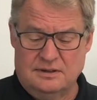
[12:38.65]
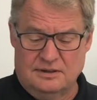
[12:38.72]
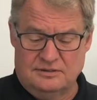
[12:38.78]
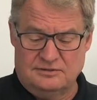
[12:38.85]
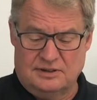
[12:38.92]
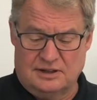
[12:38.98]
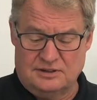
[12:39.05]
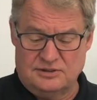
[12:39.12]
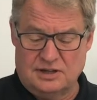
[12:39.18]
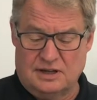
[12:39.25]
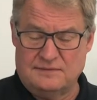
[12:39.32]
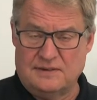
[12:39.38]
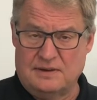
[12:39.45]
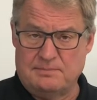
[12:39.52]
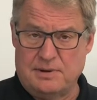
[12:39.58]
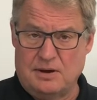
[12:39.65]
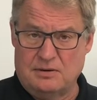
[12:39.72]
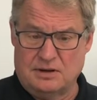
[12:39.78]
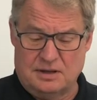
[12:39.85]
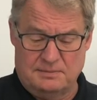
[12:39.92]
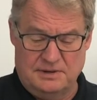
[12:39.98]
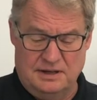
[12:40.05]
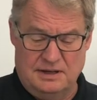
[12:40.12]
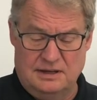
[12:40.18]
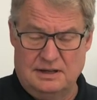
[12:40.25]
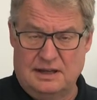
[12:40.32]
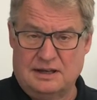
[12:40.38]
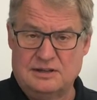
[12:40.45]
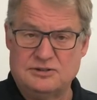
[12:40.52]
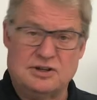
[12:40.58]
So I can check if I have power coming in, I
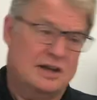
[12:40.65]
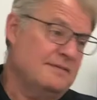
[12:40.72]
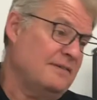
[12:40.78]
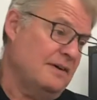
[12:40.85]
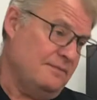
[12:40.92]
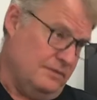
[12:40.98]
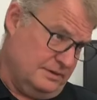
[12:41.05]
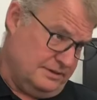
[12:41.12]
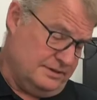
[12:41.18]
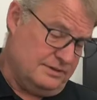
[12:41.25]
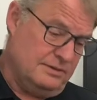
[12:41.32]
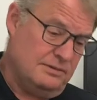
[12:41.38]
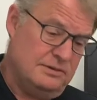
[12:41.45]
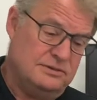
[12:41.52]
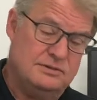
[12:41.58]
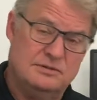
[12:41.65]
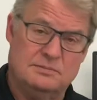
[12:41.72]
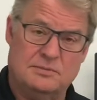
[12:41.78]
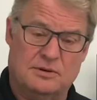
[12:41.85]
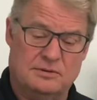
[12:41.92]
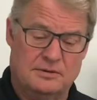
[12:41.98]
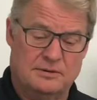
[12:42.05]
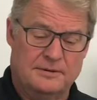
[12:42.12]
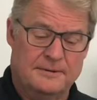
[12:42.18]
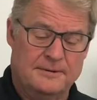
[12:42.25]
can check if I have voltage going to the motor.